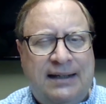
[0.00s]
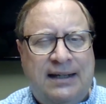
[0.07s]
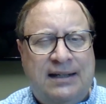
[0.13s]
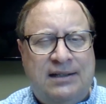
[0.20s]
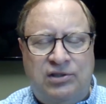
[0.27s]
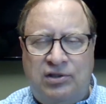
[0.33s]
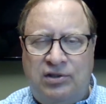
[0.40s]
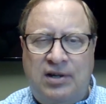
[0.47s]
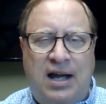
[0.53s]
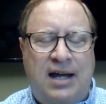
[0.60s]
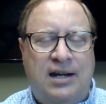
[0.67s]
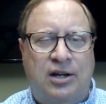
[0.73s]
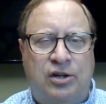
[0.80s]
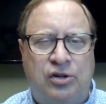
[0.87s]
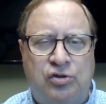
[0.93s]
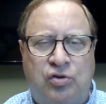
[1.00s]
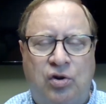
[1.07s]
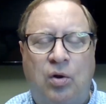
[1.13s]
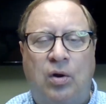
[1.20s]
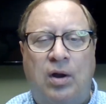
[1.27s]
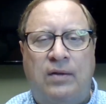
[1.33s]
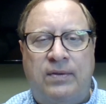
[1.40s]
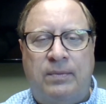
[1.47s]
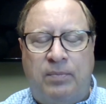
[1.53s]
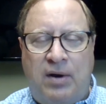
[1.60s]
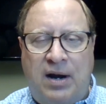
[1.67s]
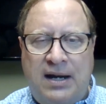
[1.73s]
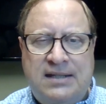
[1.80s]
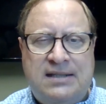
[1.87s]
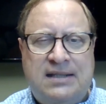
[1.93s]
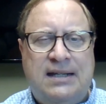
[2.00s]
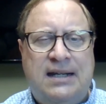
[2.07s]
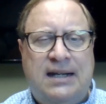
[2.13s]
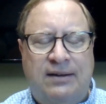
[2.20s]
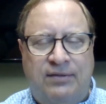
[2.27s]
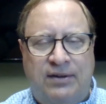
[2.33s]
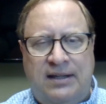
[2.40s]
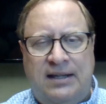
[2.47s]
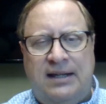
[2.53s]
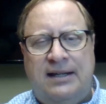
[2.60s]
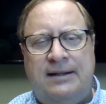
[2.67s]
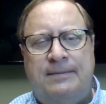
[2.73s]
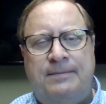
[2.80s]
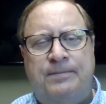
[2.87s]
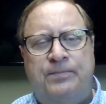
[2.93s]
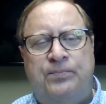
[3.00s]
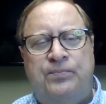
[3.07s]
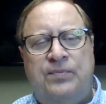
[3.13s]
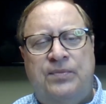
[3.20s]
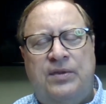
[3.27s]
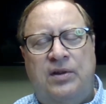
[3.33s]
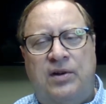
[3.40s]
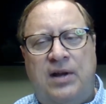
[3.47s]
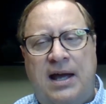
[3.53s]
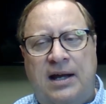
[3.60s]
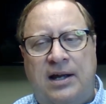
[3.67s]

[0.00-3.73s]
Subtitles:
because they're not in control of the pricing and everything. They're not in